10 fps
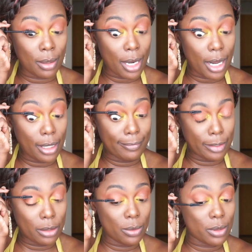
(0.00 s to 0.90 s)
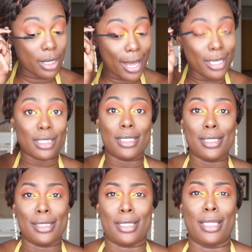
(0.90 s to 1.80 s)
not even use
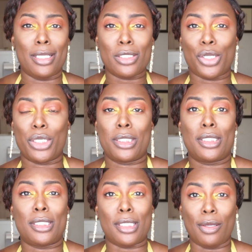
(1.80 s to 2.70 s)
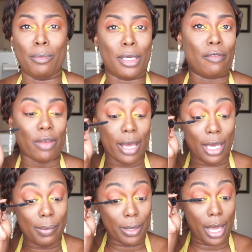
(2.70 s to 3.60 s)
lashes and this look still be a
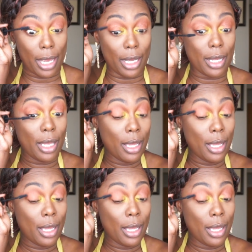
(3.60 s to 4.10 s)
vibe. Like,